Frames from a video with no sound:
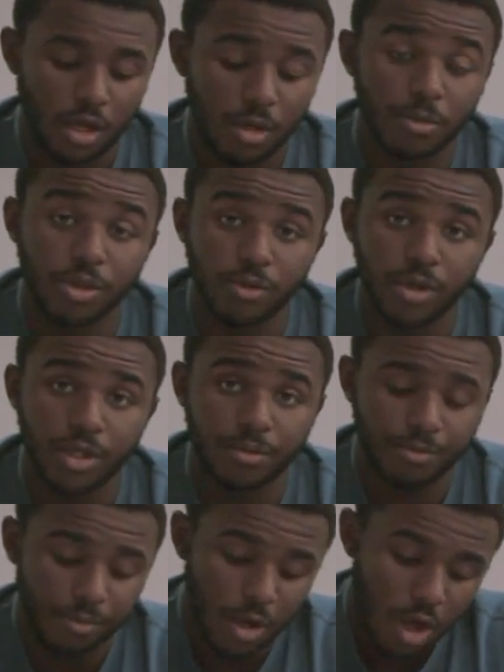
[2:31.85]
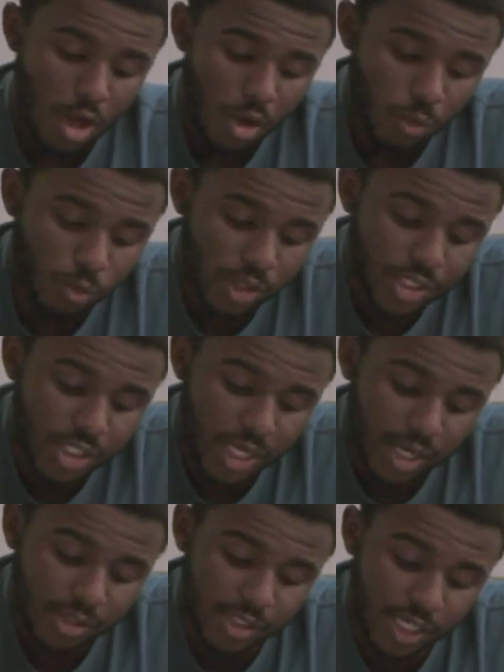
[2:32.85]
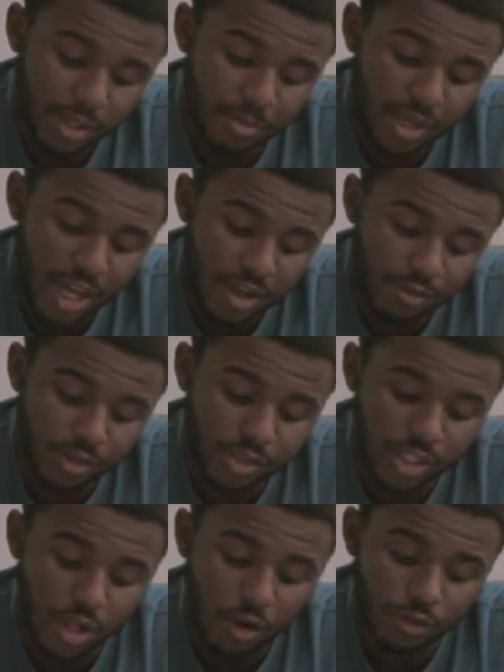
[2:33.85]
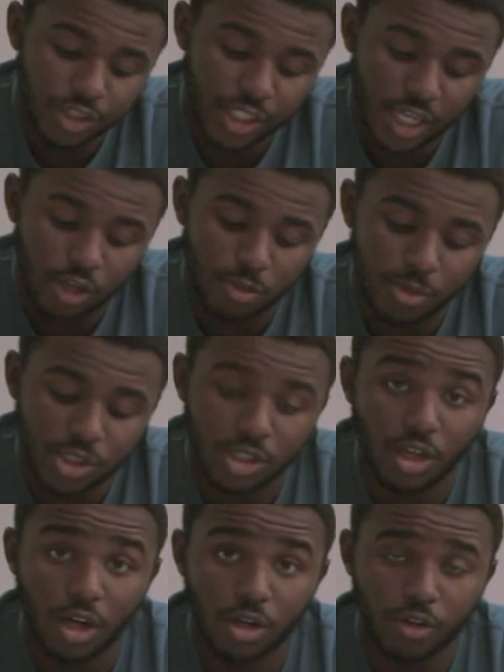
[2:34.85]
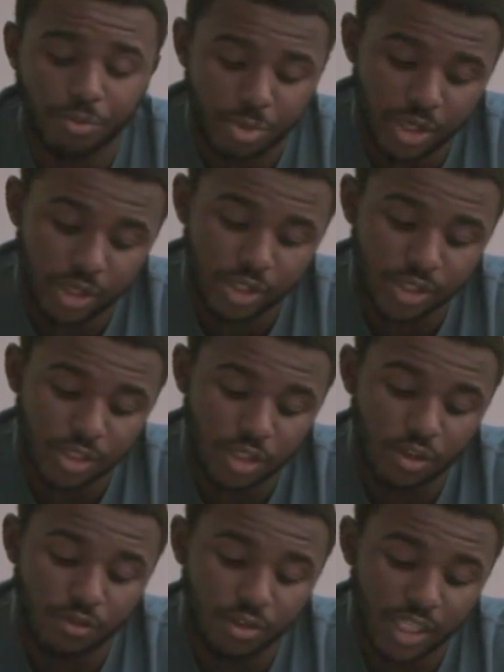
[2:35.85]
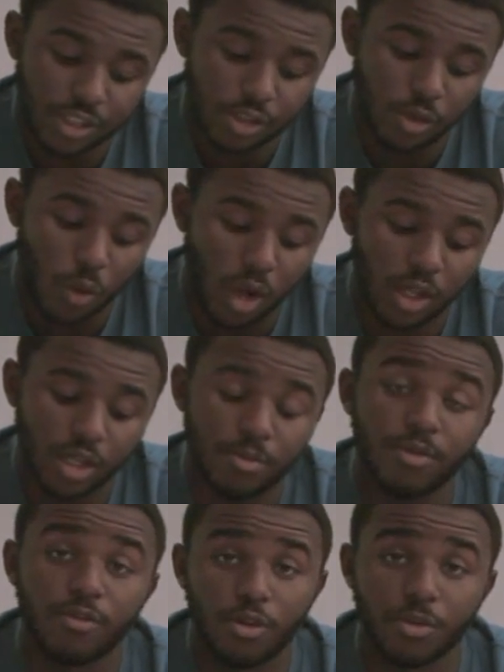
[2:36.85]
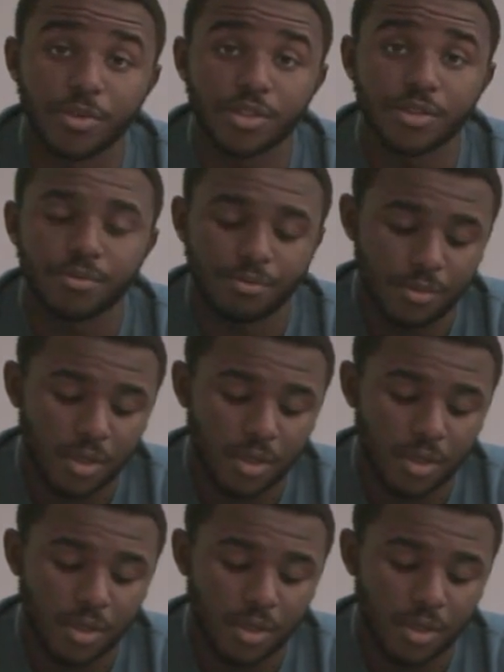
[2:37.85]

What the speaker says: Number 3, recent outstanding behaviors can overshadow much longer periods of lesser quality performance.